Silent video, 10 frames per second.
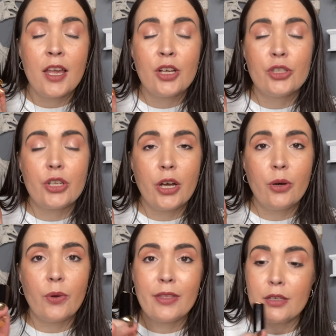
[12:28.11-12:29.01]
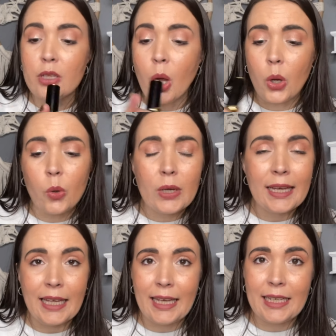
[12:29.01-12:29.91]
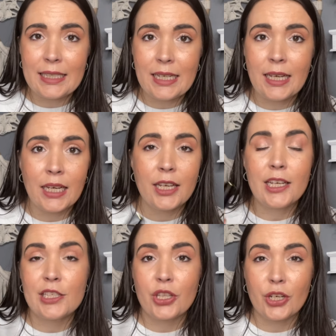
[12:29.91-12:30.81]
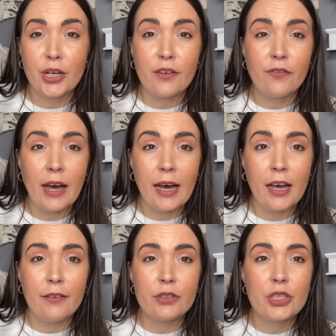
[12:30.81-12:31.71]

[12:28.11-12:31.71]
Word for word: So this whole kit is 35.